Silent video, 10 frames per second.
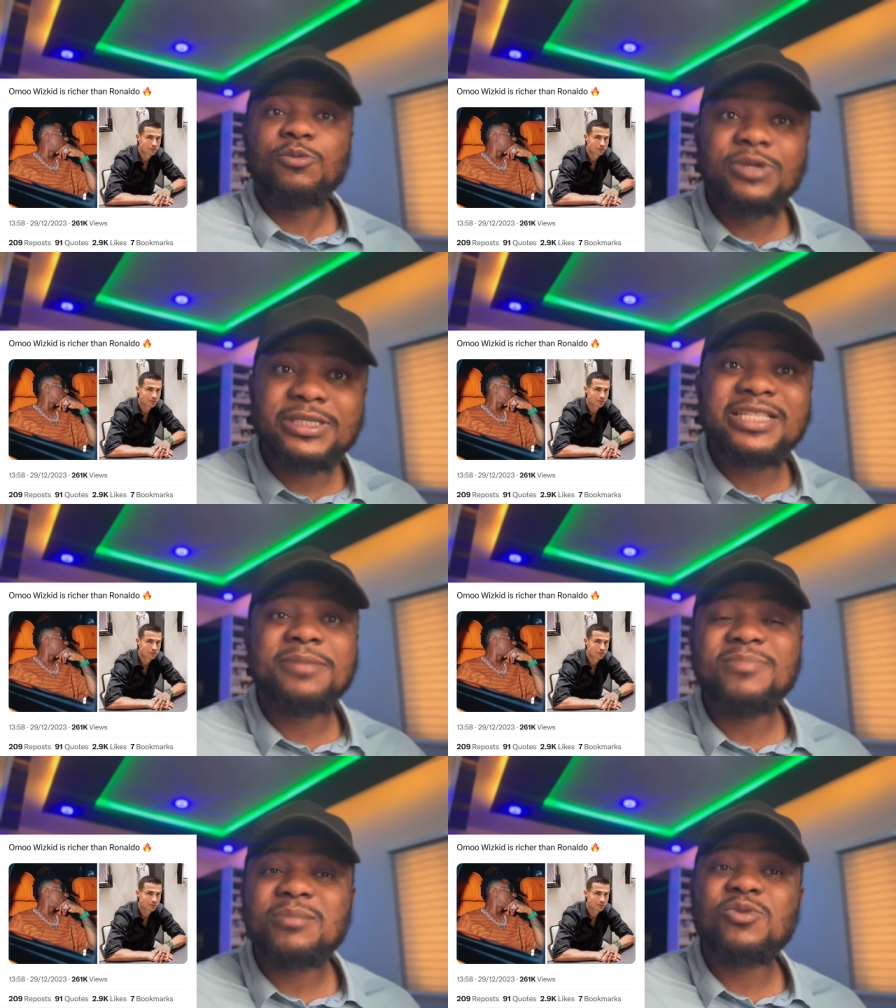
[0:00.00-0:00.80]
Wizkid
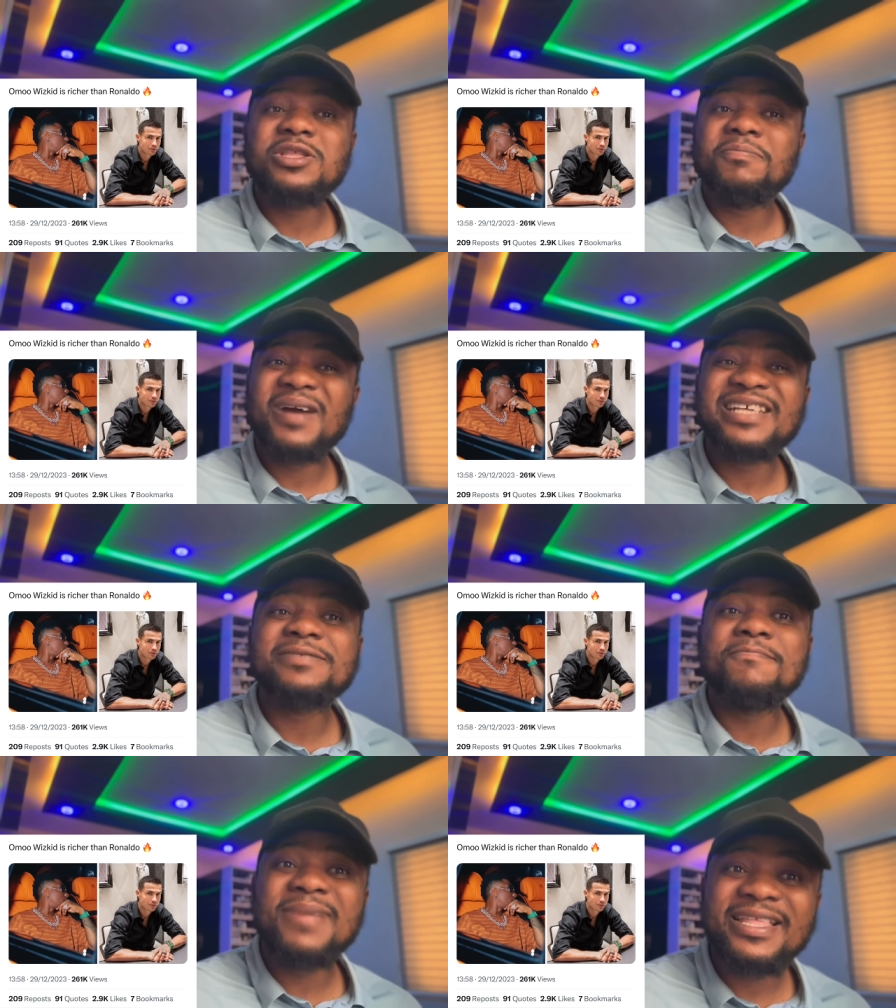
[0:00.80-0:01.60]
they make money
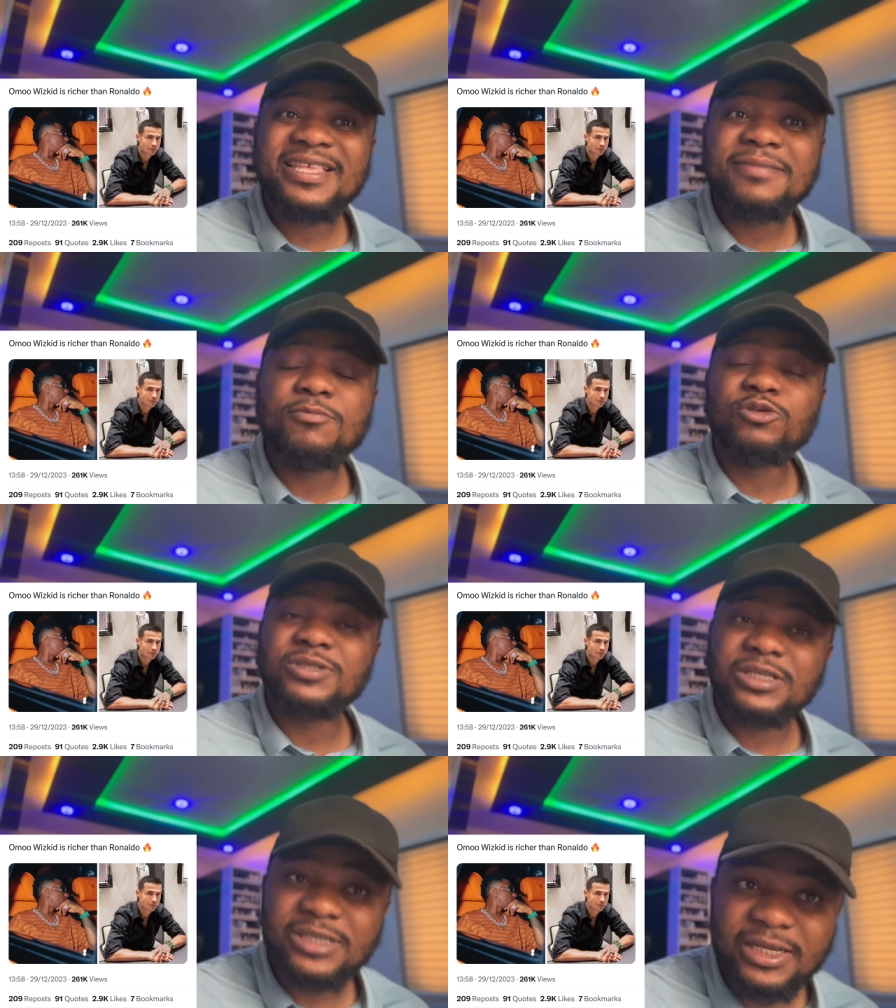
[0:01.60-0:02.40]
past many
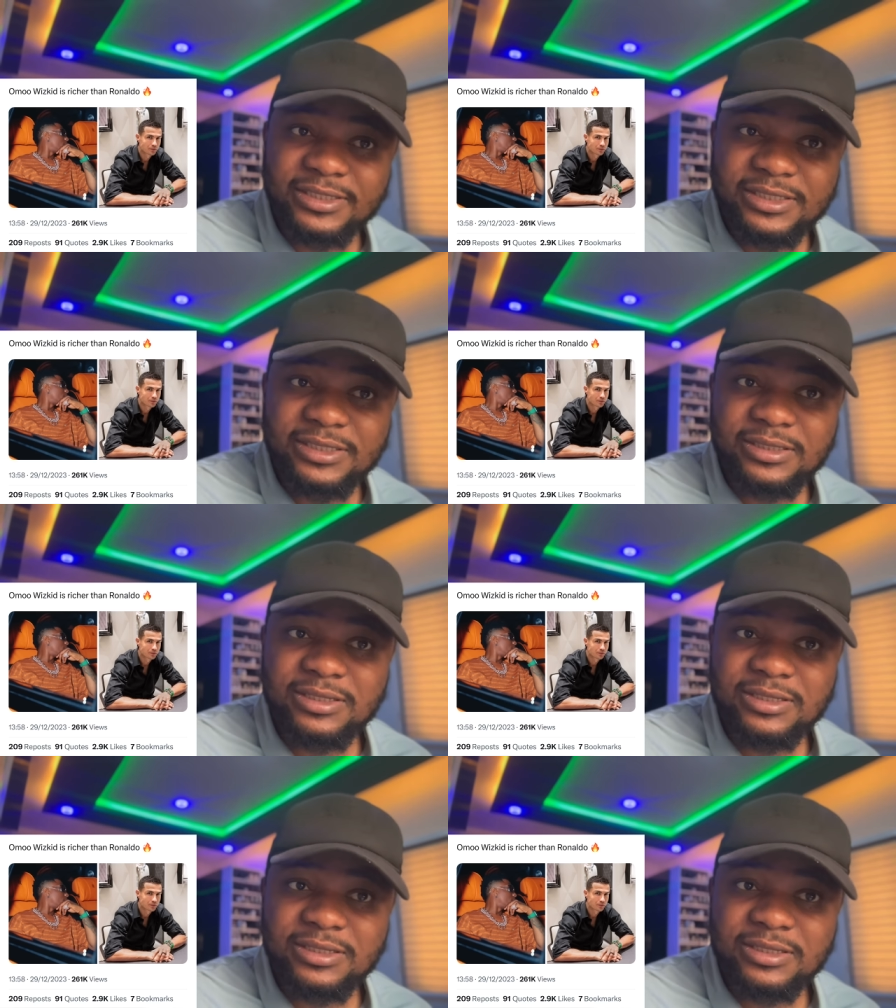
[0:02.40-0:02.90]
musicians.